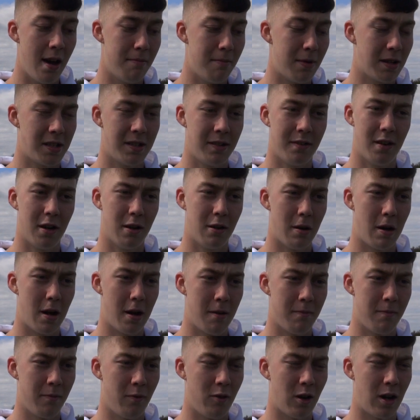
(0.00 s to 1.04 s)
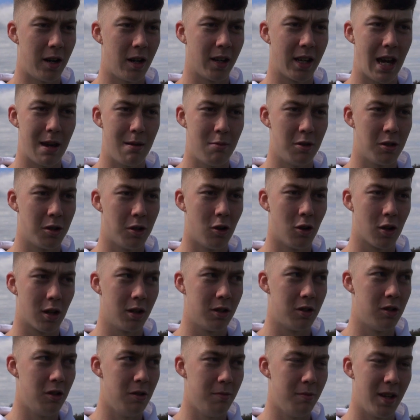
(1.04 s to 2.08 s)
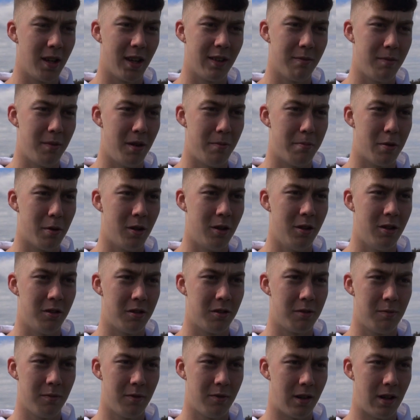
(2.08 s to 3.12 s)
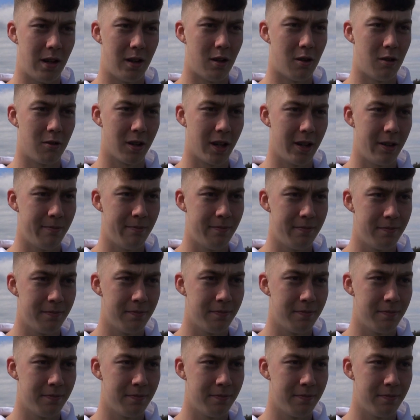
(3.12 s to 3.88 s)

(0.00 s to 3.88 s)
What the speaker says: Yeah, massive help. Throughout the game he was talking to me, giving me the pointers throughout the whole game.